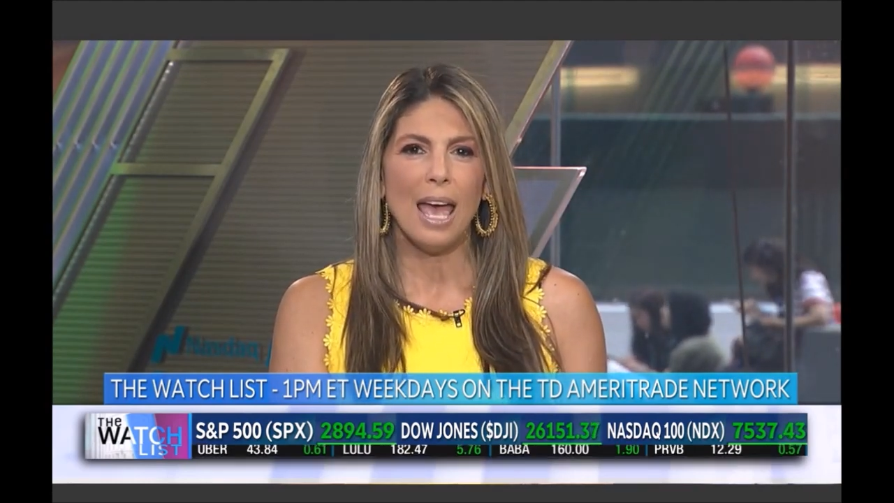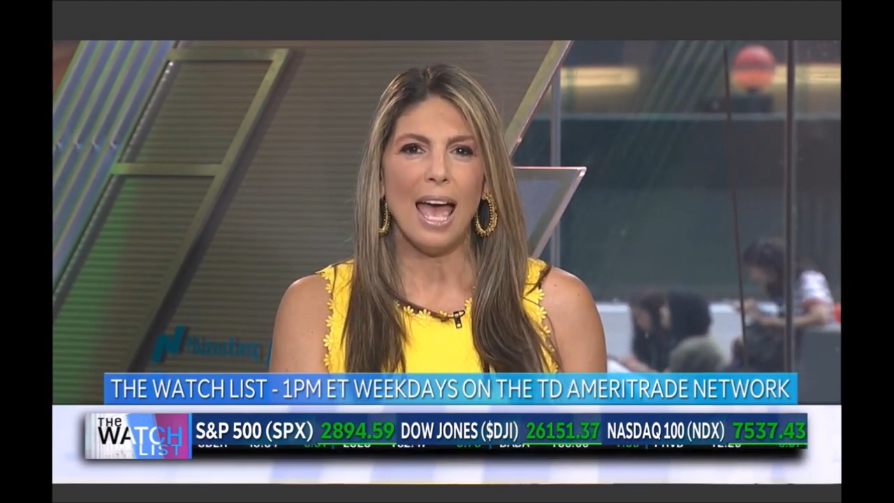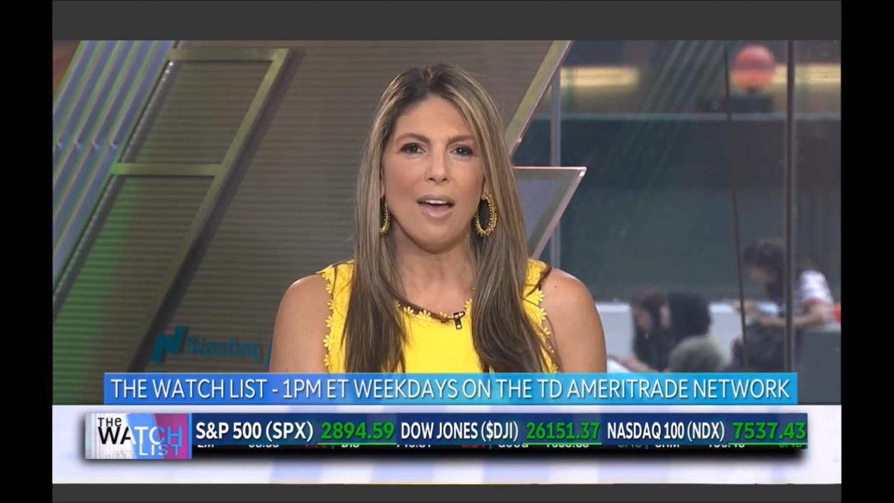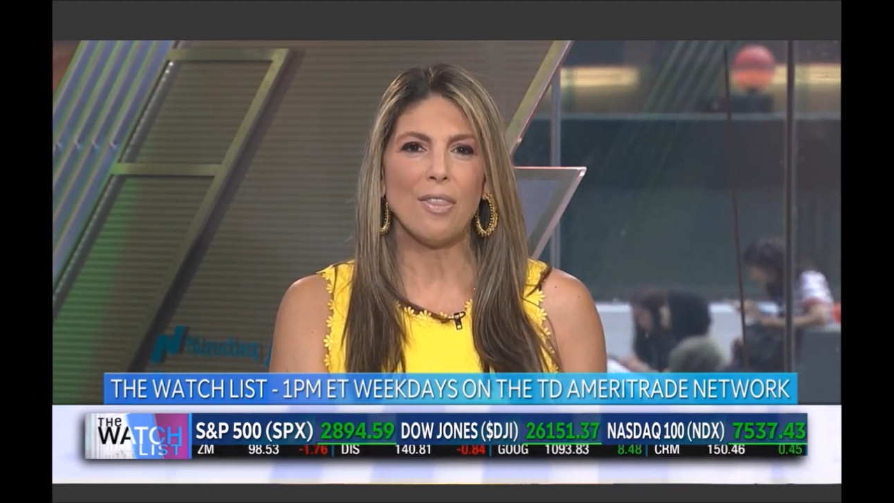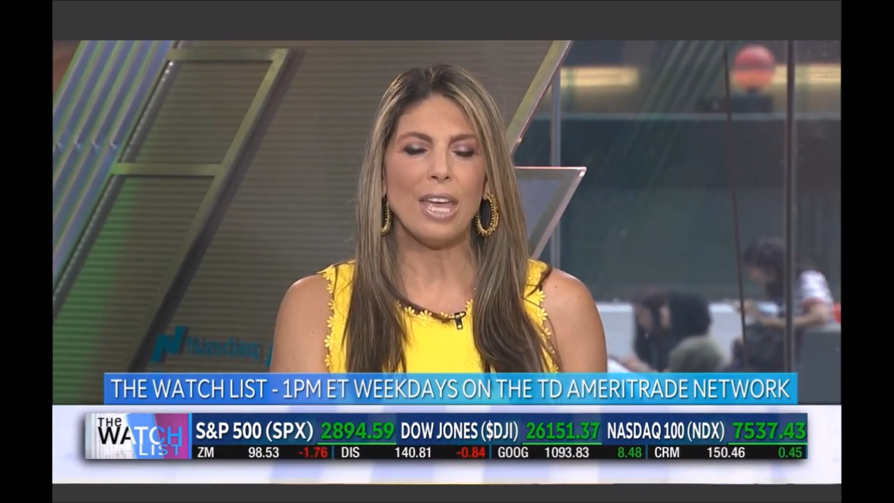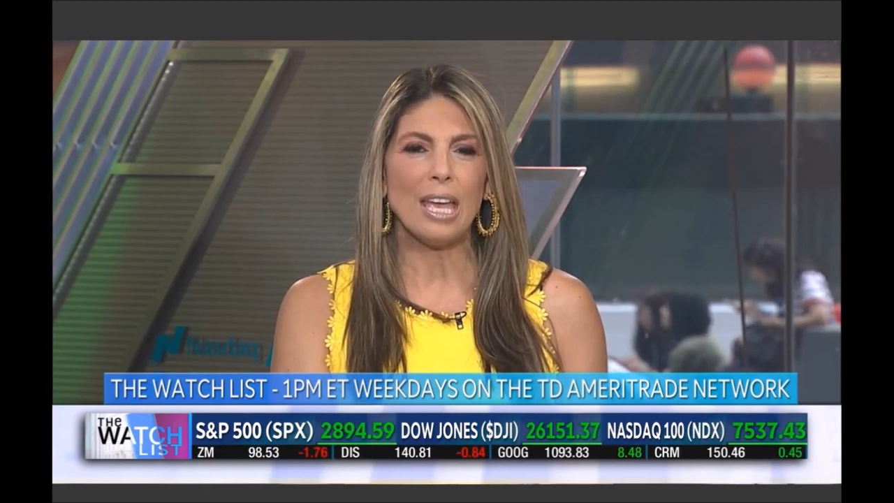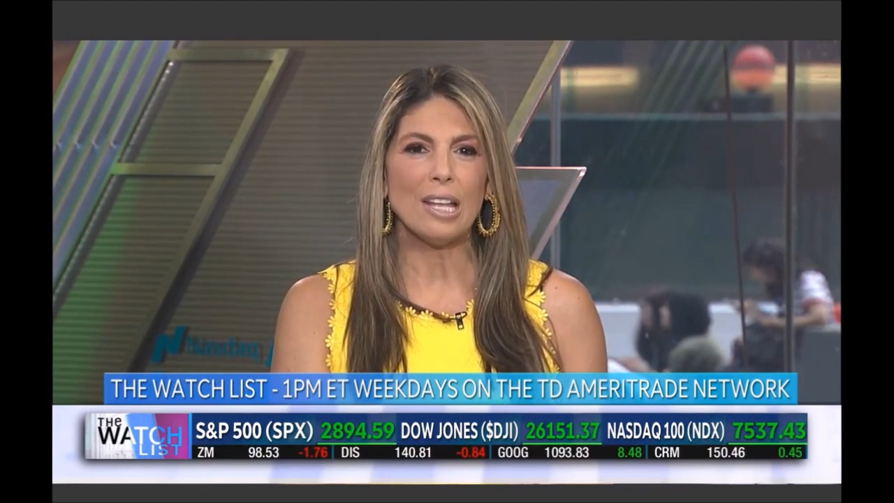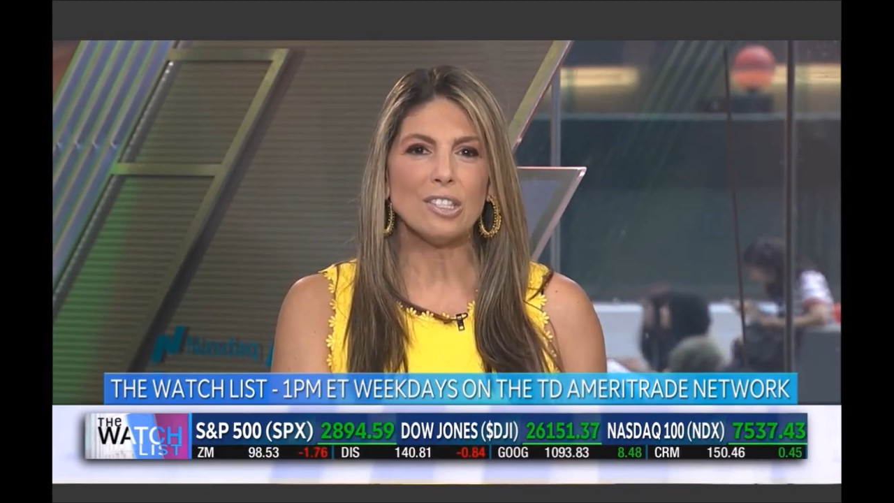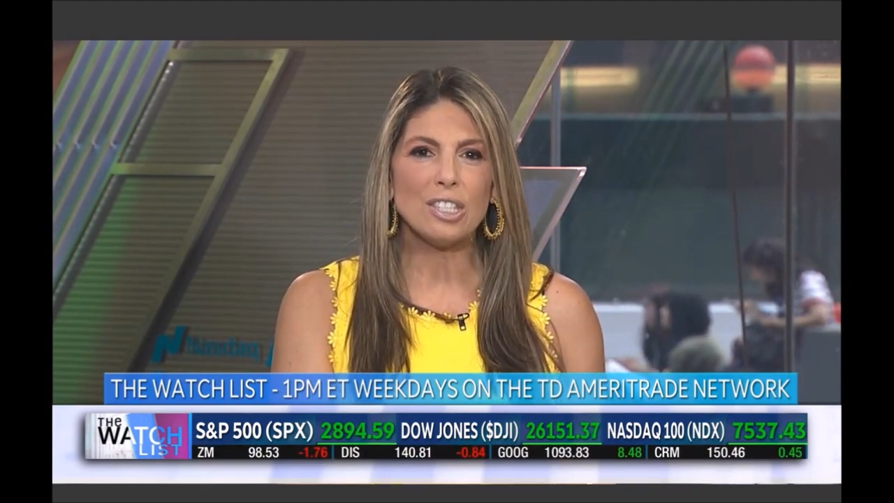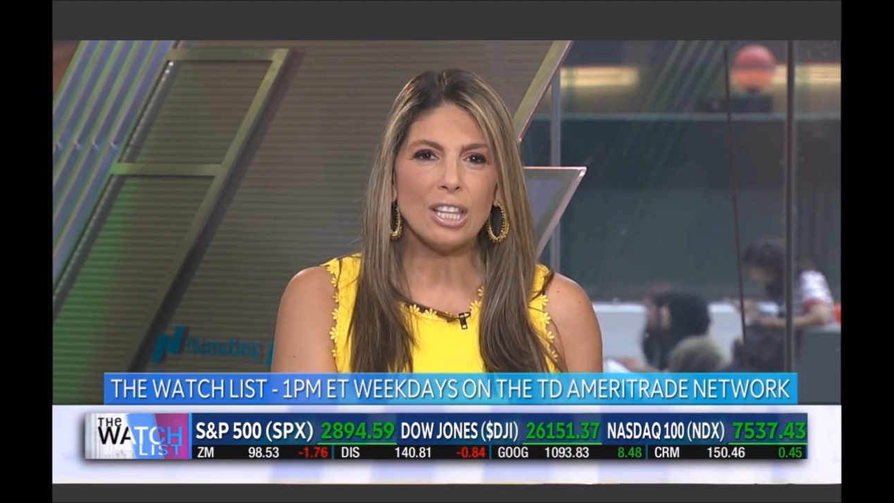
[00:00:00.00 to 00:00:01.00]
Are they
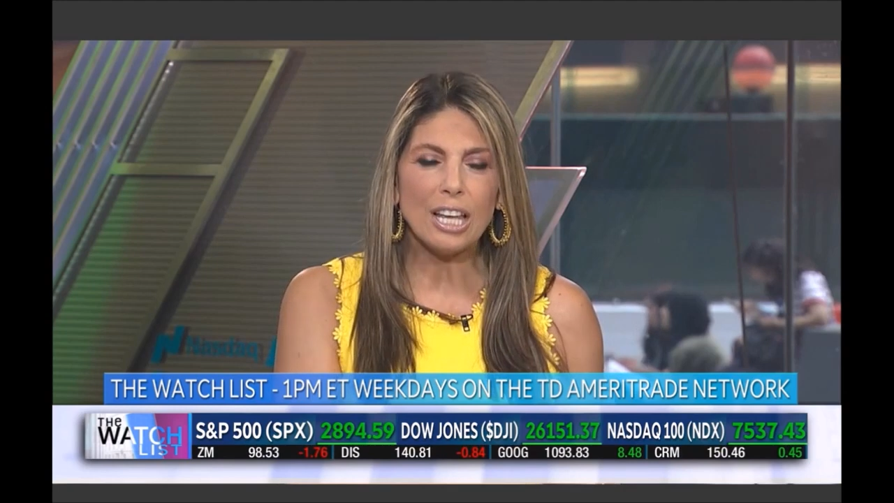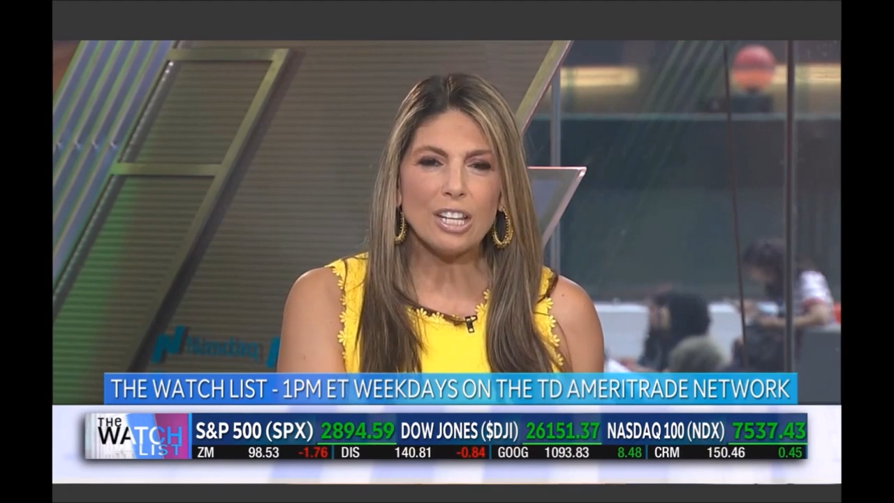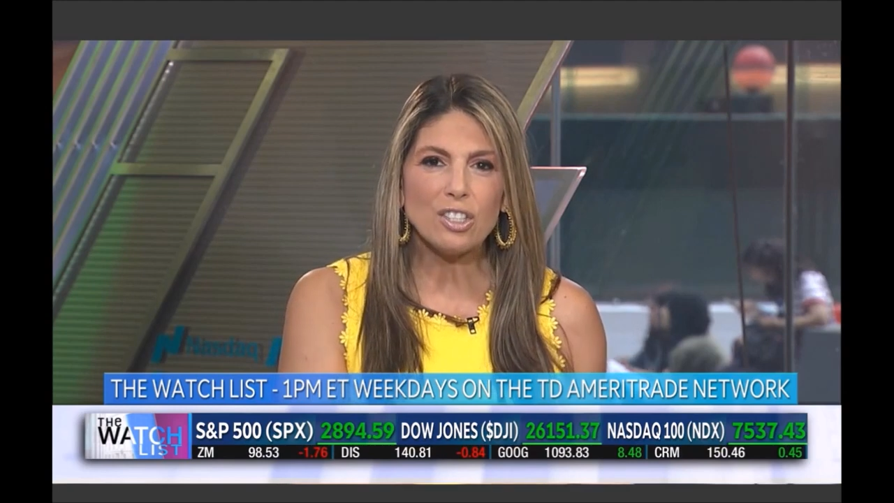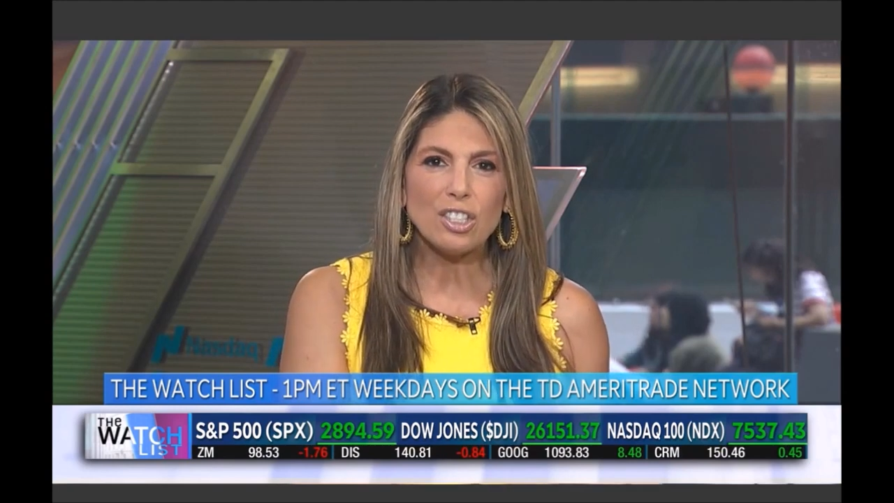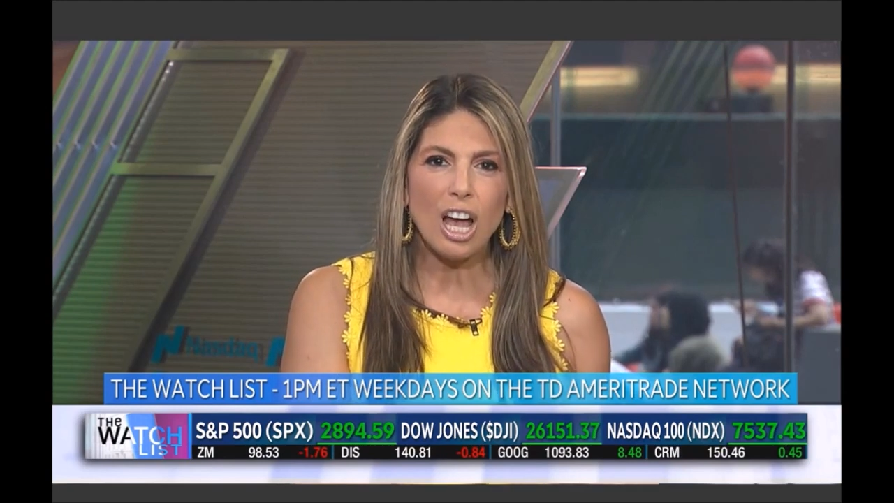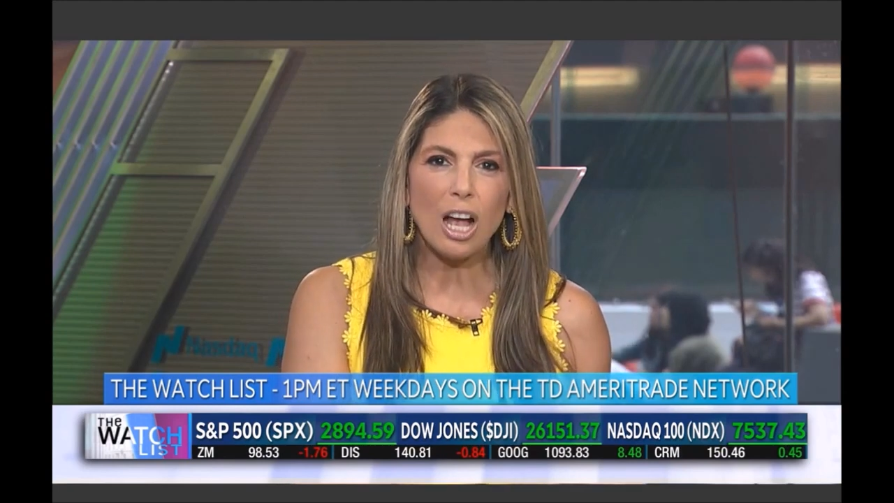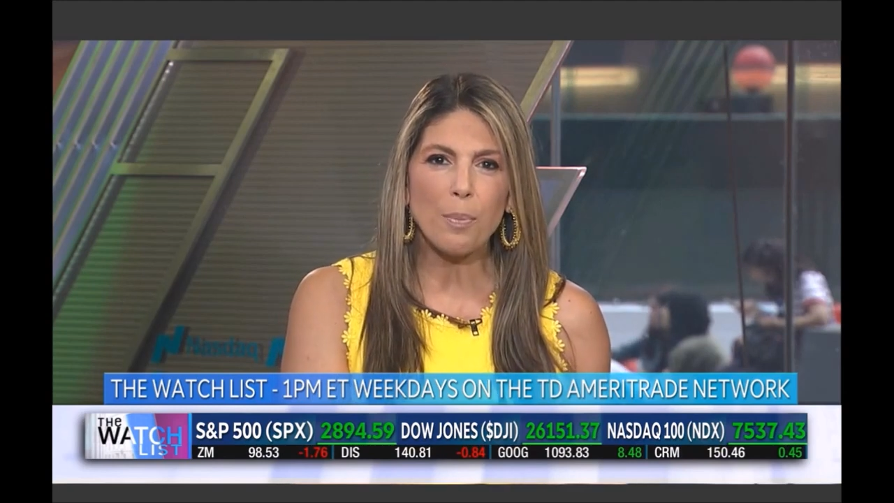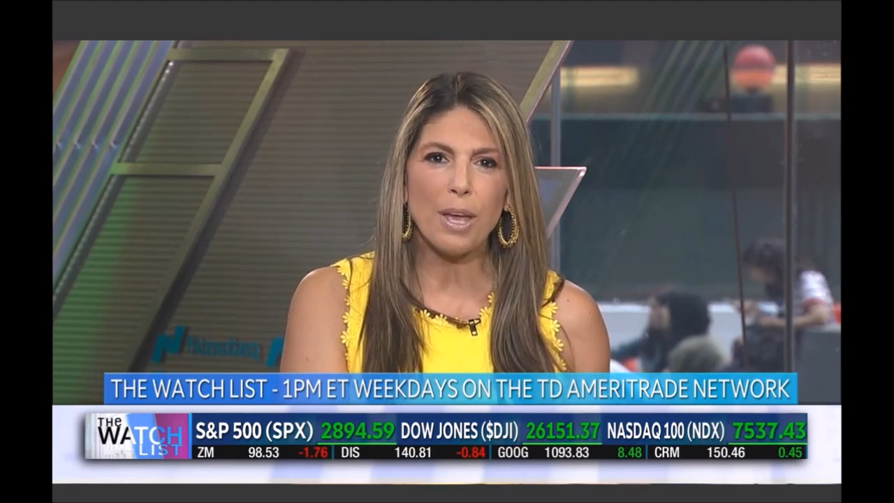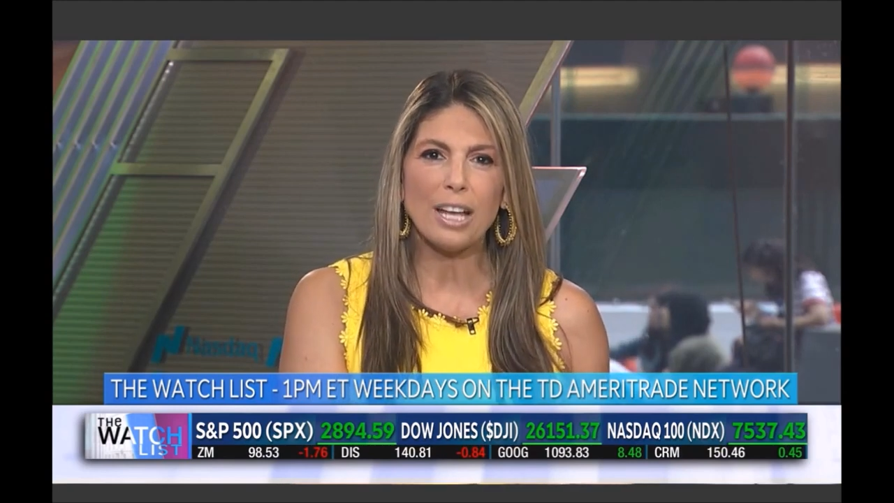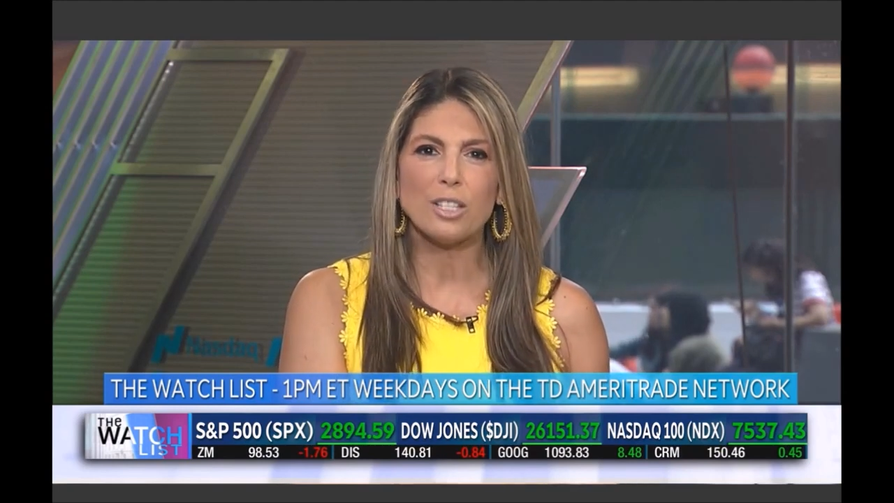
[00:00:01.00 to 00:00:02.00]
insulated
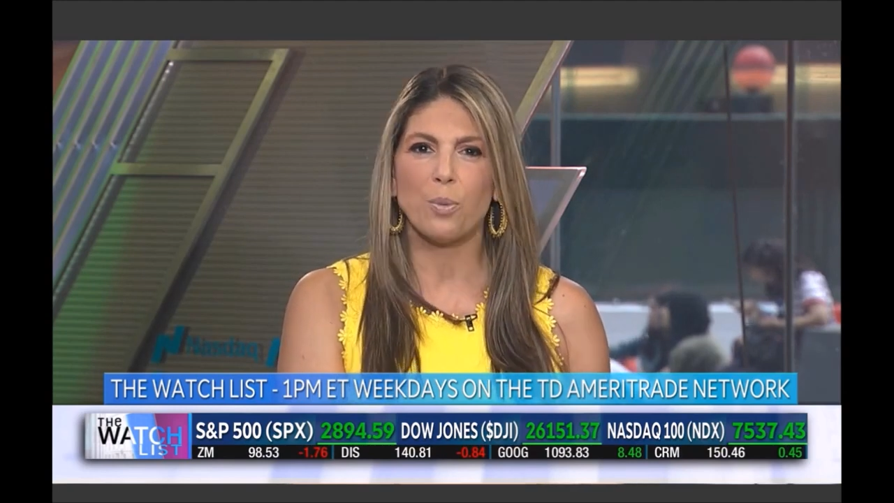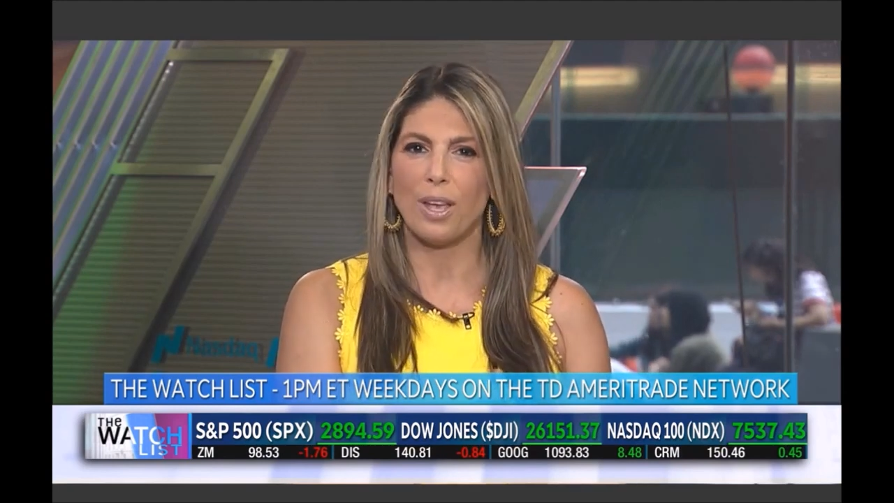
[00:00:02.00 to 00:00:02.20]
stock picks?